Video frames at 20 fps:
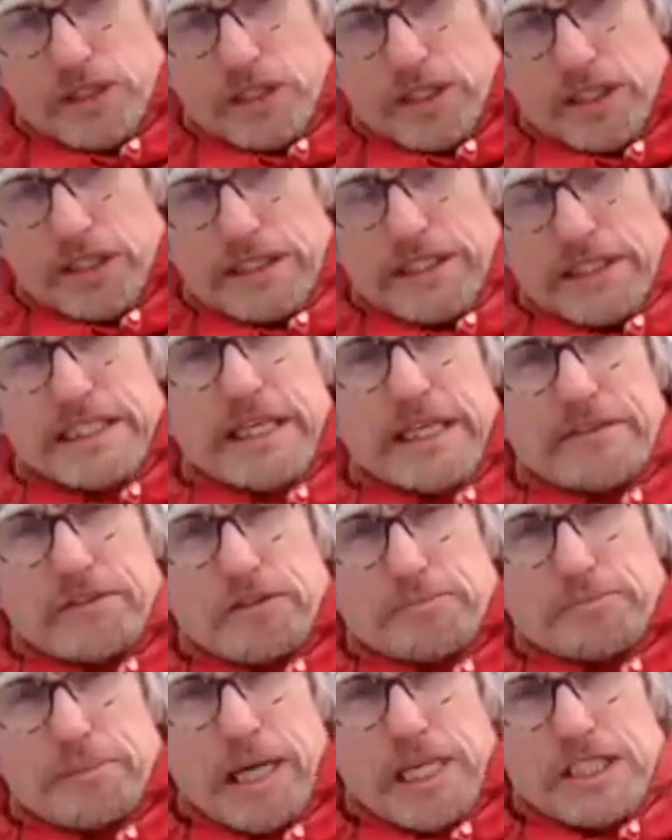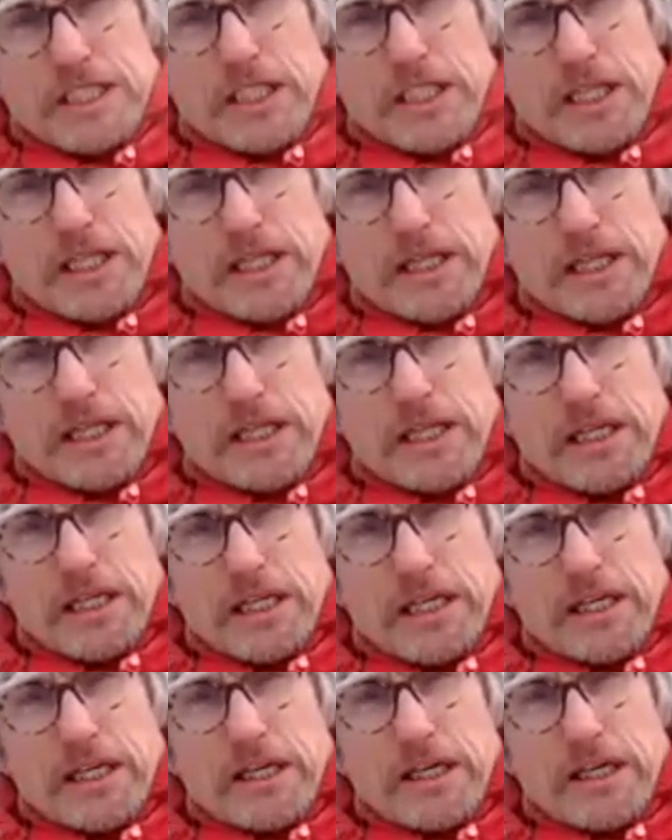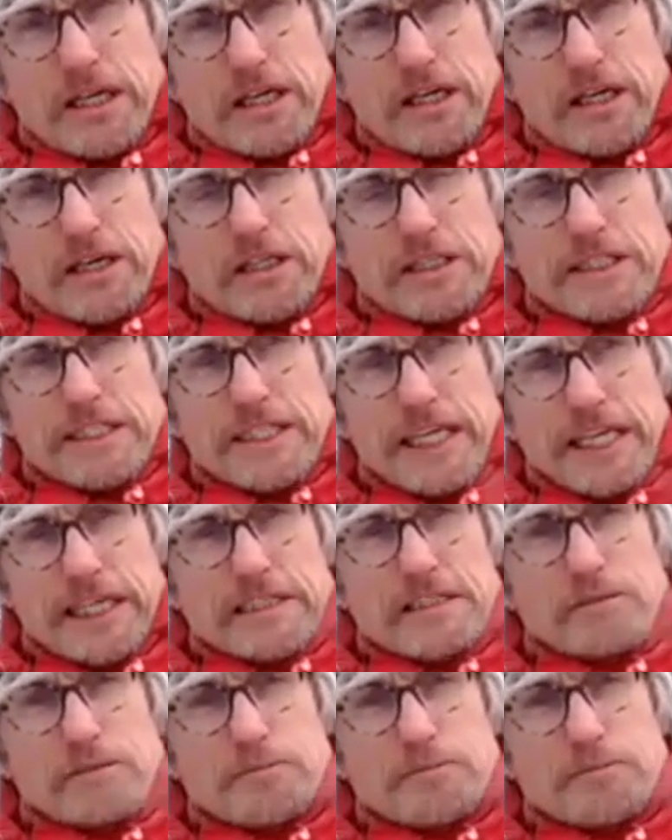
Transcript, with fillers: uh, Stephen Batchelor uh, says